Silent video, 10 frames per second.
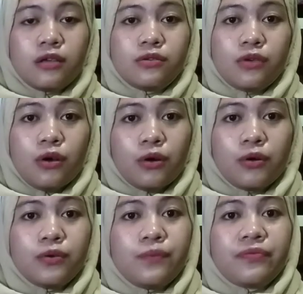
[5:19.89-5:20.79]

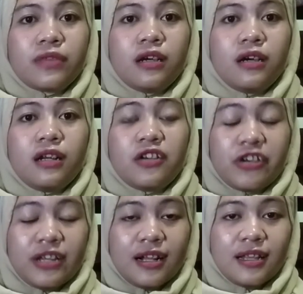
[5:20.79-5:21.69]
So the
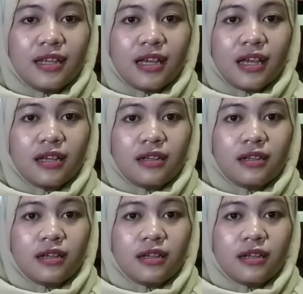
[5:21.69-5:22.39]
critical thinking,